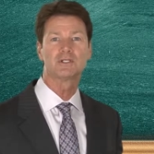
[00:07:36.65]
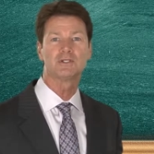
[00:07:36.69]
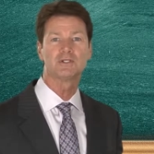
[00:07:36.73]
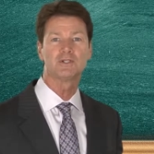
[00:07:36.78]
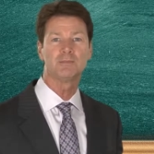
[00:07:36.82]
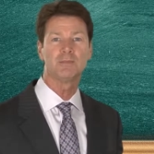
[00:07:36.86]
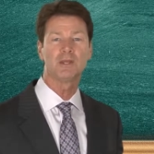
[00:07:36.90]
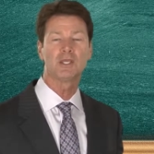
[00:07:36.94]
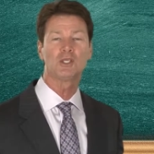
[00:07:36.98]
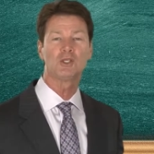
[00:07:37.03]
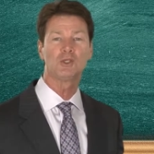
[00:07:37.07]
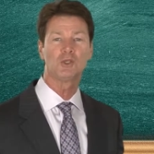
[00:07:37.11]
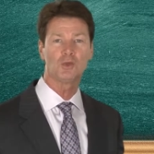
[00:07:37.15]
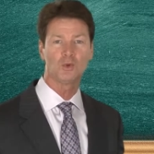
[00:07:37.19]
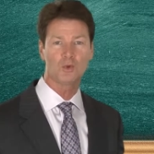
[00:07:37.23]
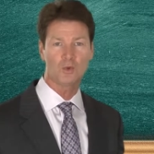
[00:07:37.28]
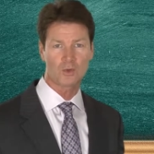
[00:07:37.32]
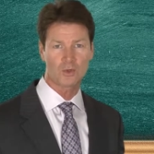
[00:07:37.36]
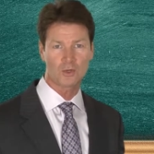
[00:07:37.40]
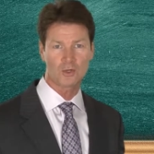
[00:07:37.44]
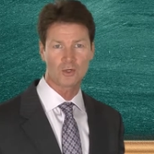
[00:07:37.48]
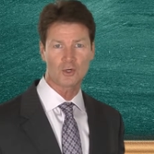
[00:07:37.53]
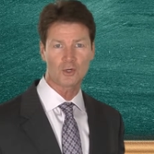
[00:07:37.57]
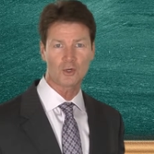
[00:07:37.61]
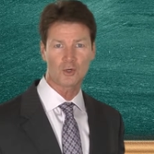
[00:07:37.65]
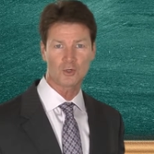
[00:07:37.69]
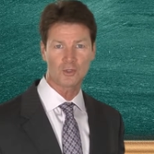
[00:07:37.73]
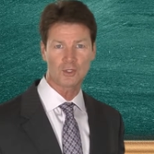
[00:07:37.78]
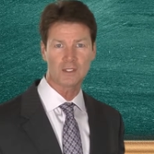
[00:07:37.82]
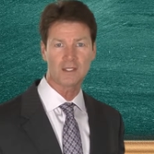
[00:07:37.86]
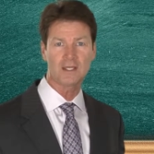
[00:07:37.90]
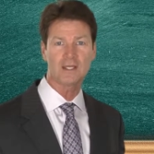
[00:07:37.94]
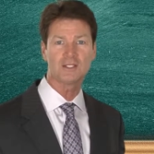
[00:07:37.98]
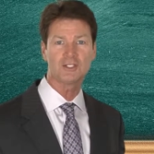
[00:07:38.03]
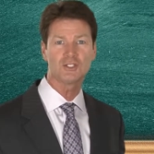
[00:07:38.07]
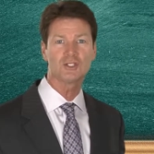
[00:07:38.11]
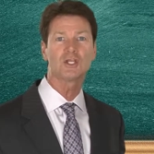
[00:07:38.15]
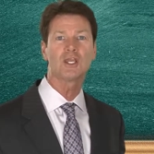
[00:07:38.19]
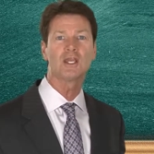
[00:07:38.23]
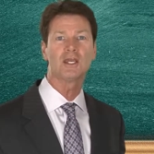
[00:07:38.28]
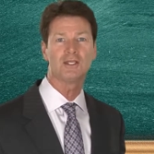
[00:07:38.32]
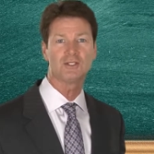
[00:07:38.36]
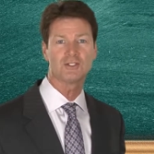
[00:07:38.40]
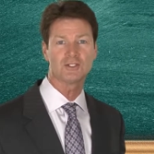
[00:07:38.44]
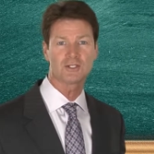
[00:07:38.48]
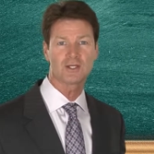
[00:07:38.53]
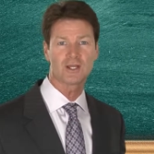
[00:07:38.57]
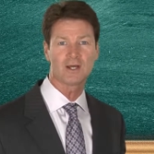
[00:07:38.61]
to make your early
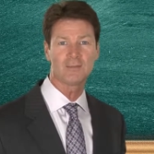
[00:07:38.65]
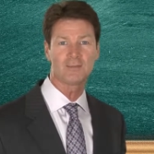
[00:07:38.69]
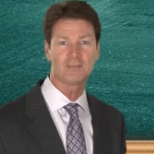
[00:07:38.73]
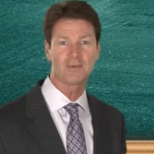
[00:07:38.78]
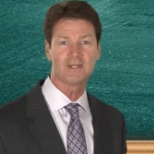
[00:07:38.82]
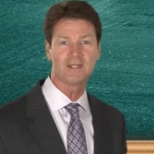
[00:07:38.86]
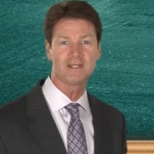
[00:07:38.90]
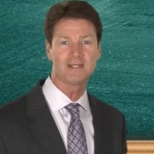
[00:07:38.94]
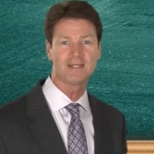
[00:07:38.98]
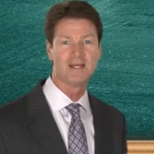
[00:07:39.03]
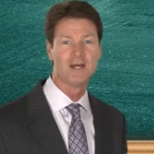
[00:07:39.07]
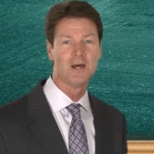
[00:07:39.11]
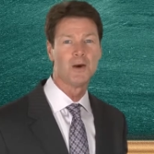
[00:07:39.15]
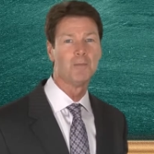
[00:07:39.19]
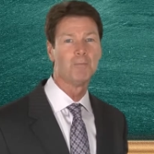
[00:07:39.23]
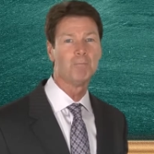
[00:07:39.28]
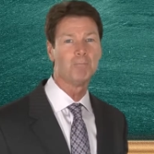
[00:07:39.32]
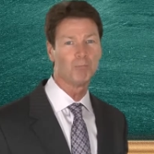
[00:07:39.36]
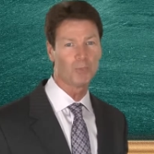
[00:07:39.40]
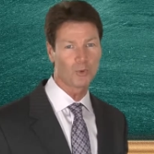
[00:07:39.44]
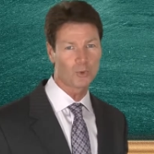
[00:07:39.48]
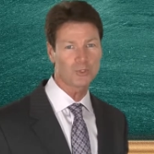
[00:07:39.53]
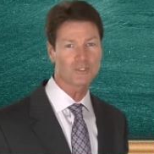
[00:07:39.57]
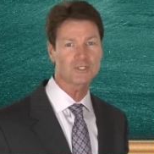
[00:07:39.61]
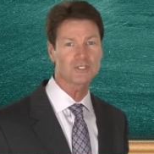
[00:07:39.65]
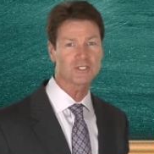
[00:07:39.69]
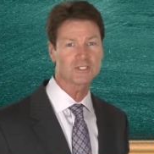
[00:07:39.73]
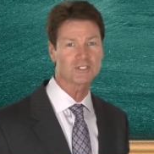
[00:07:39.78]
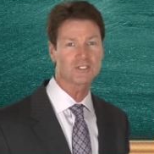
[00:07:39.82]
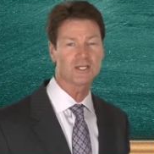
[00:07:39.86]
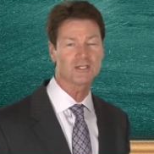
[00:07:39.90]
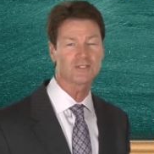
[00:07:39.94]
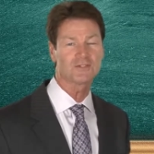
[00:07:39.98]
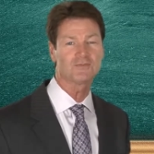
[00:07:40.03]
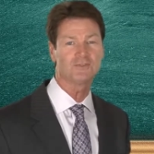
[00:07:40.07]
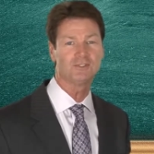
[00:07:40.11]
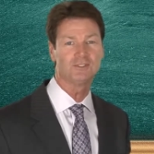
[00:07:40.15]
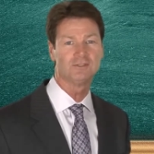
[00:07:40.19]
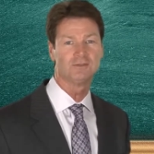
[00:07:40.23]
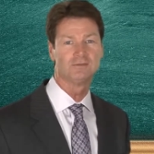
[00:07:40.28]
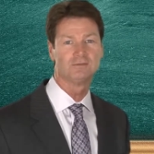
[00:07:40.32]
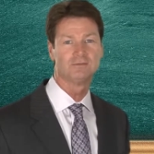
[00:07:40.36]
education company more successful.